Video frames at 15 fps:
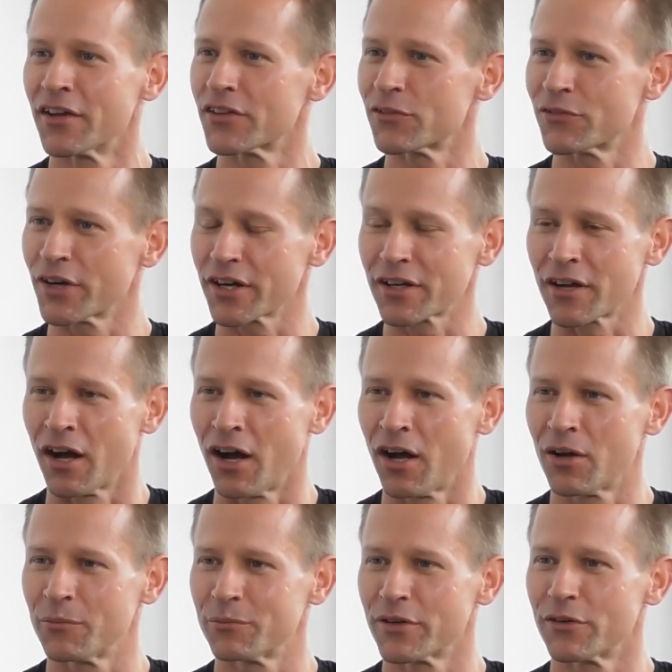They're very
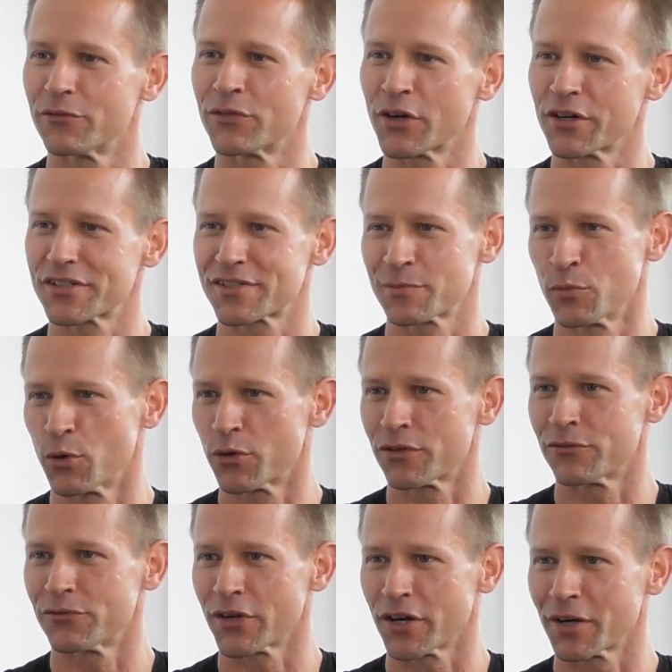calm, very smooth,
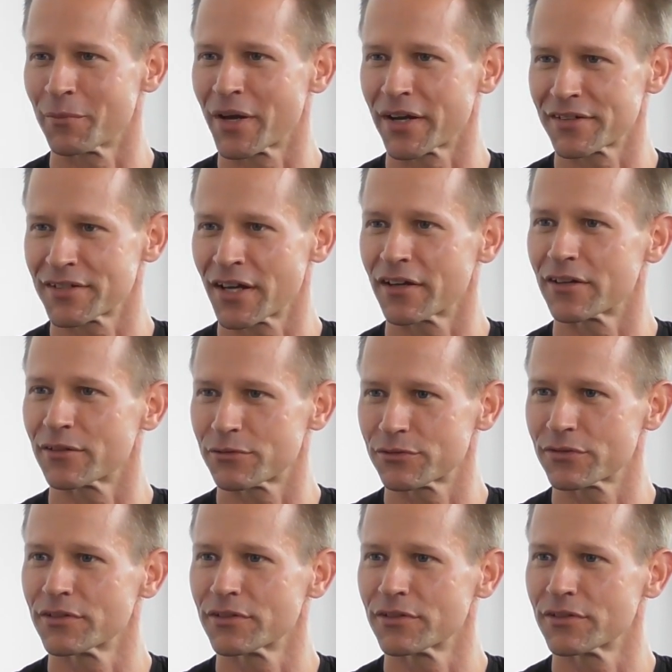and very meditative.